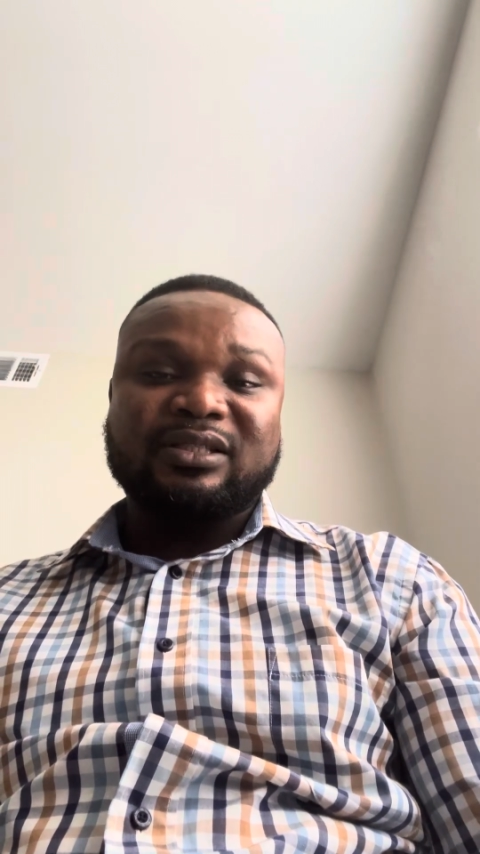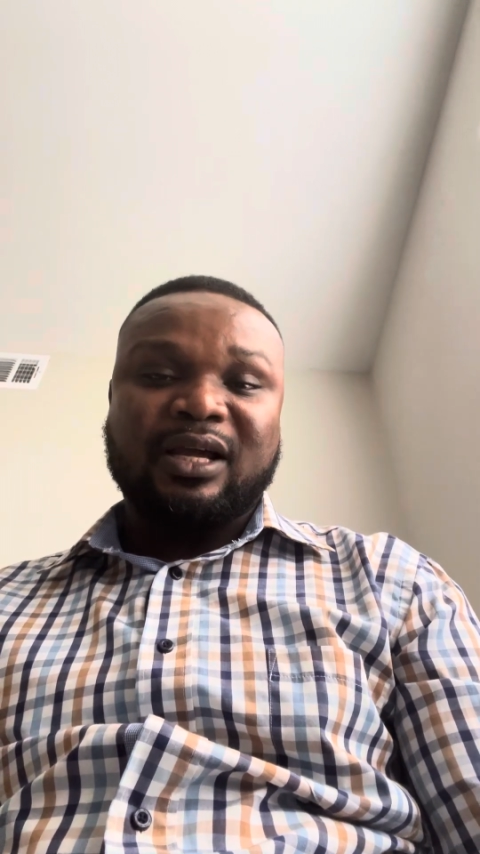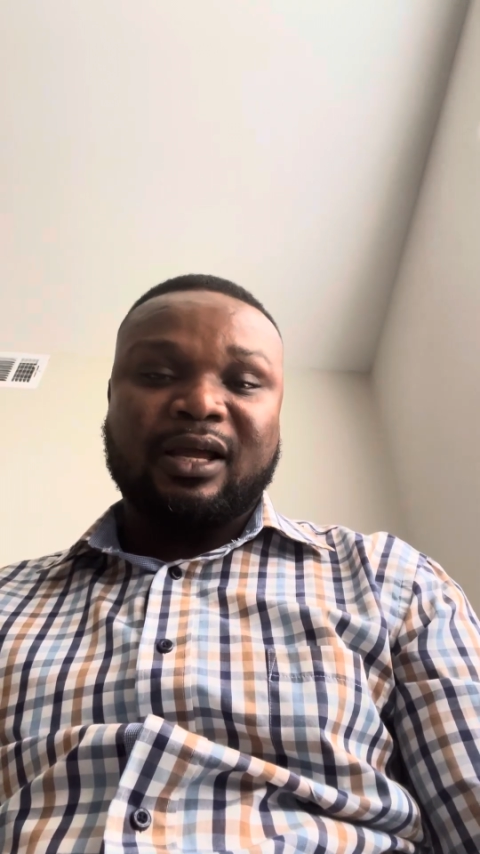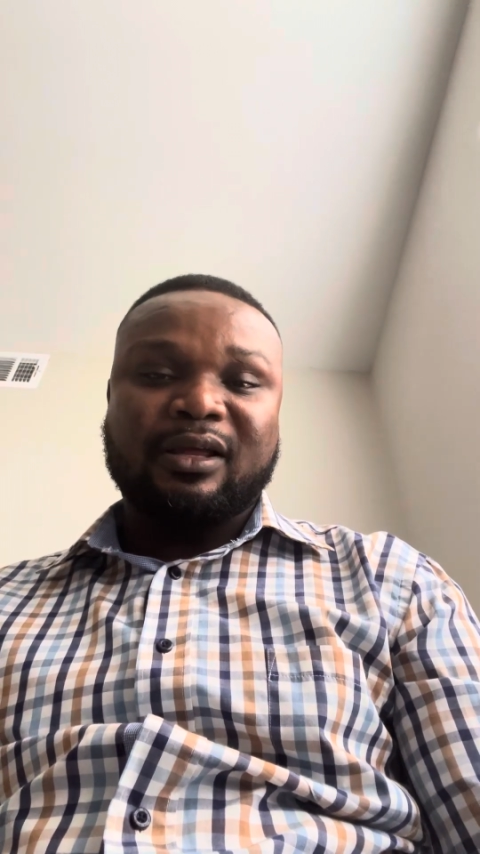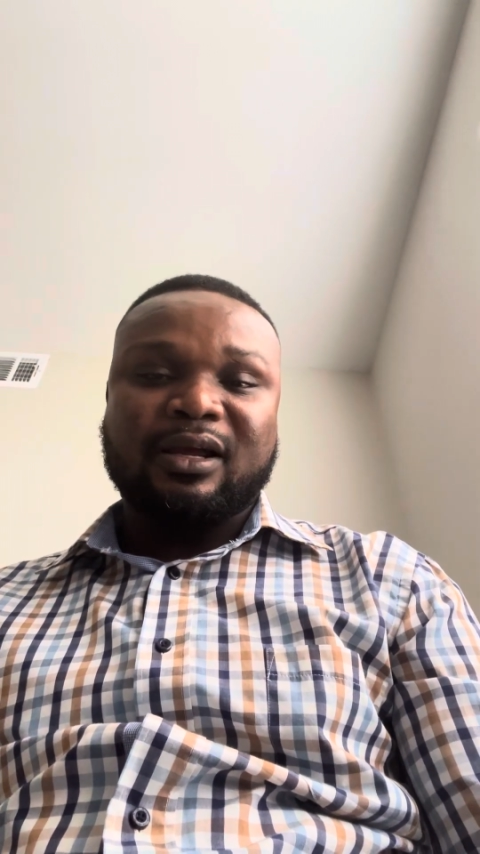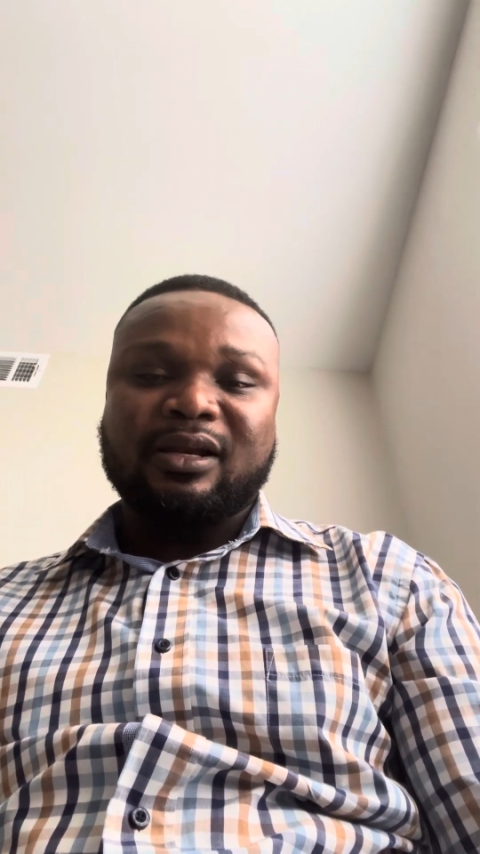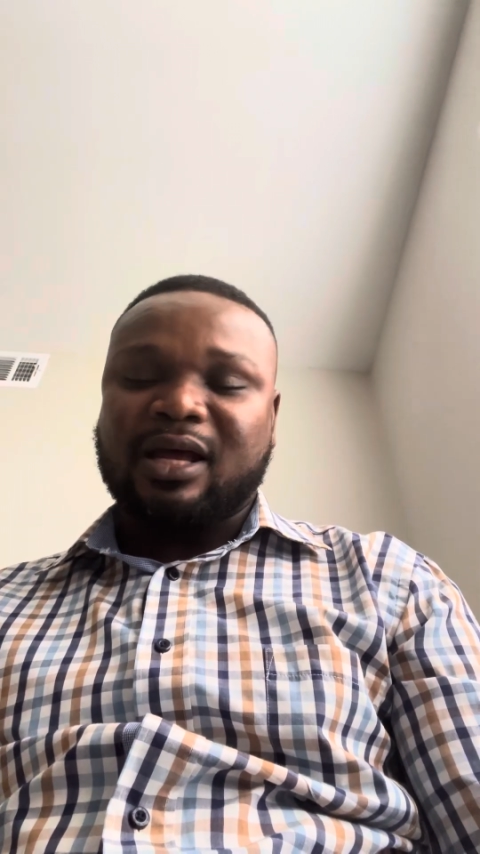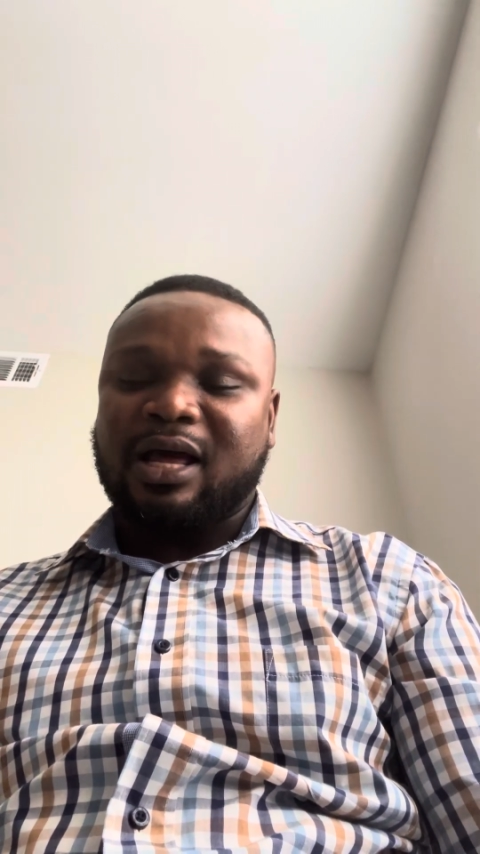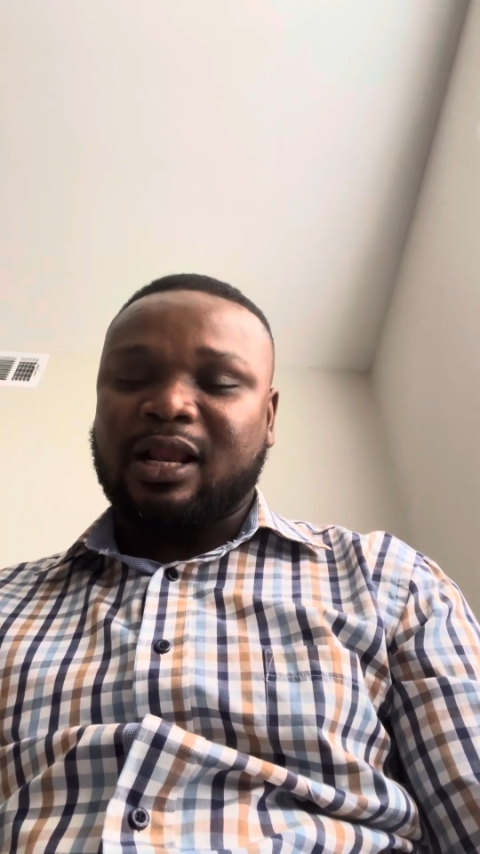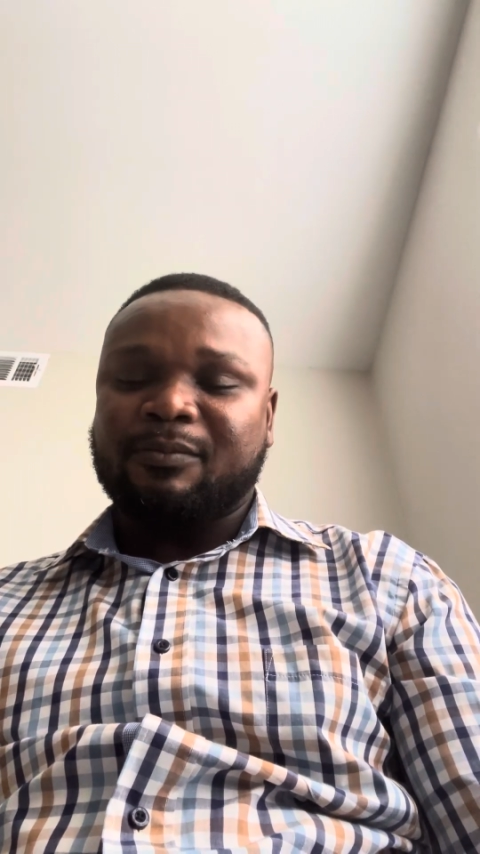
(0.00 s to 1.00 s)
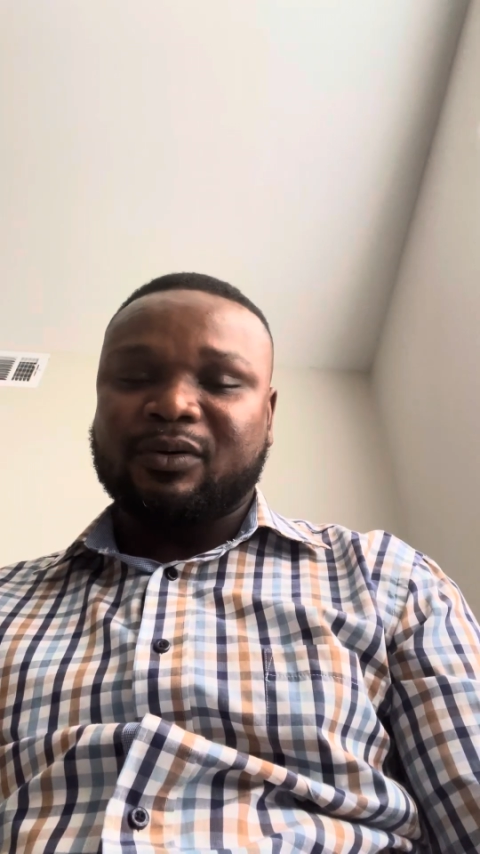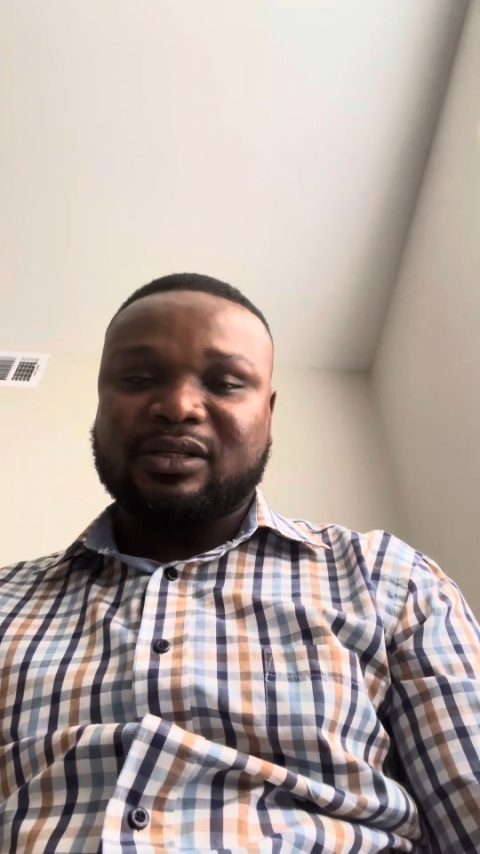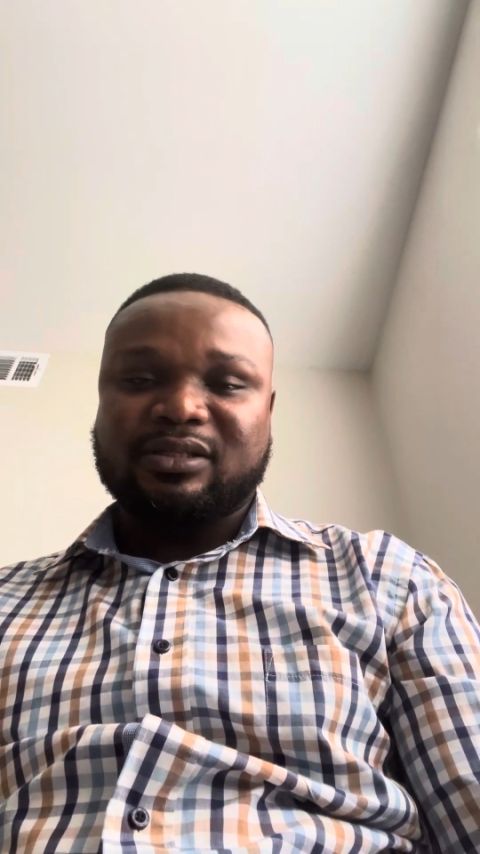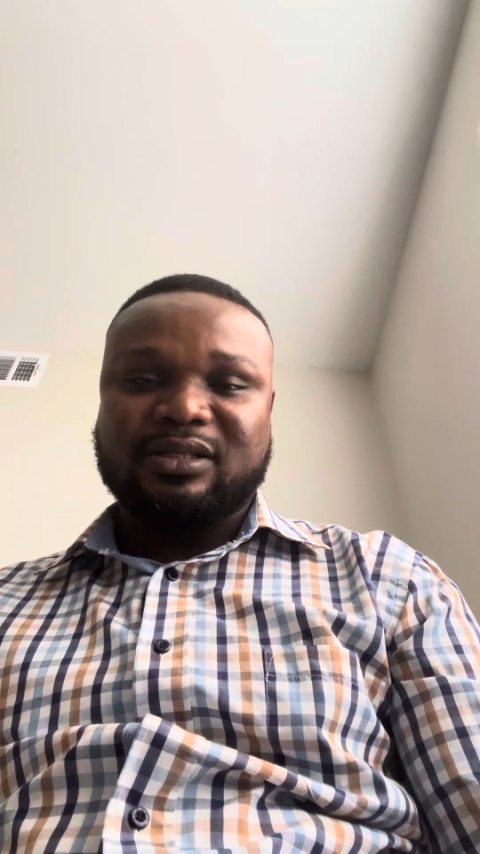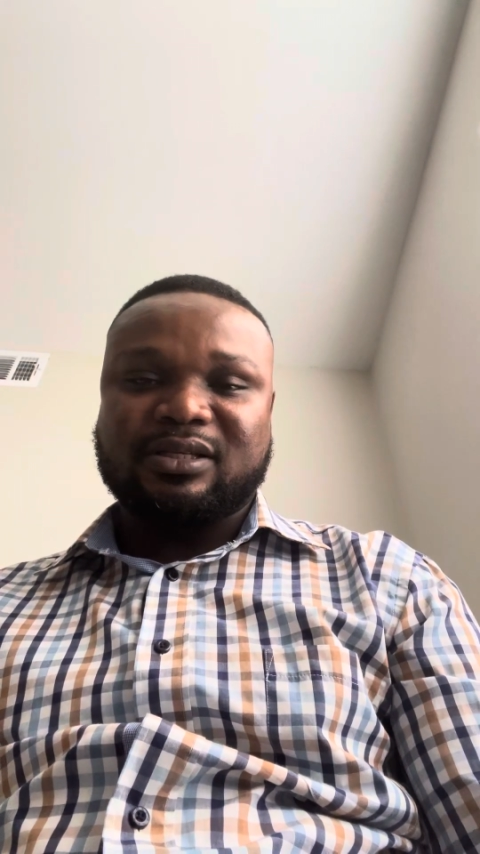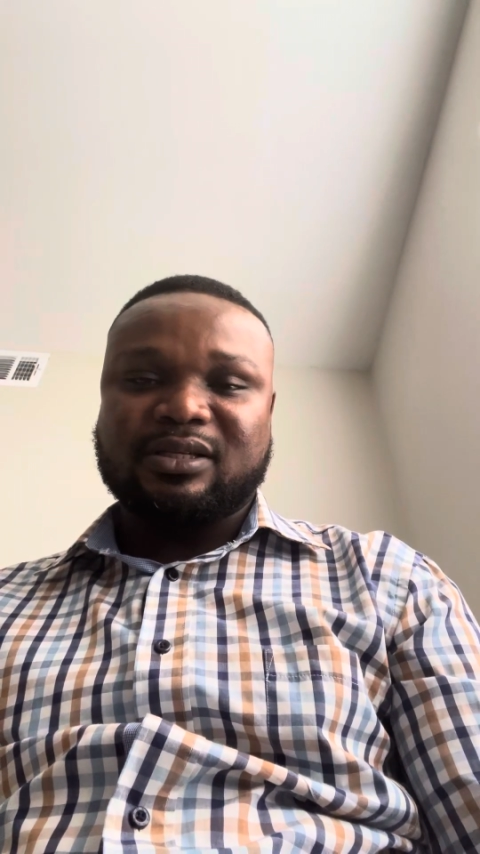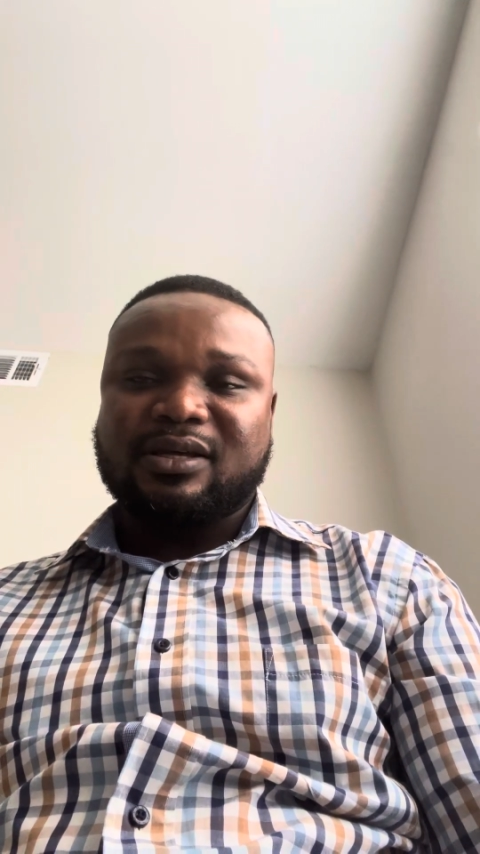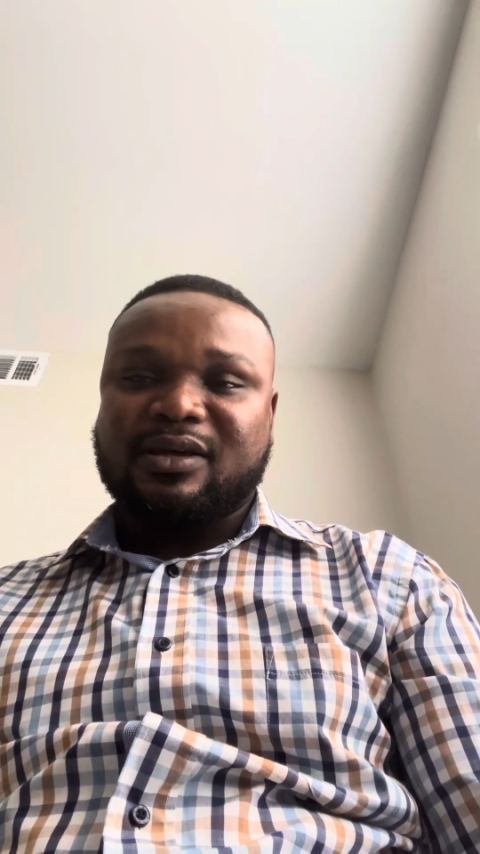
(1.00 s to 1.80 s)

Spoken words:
the null hypothesis,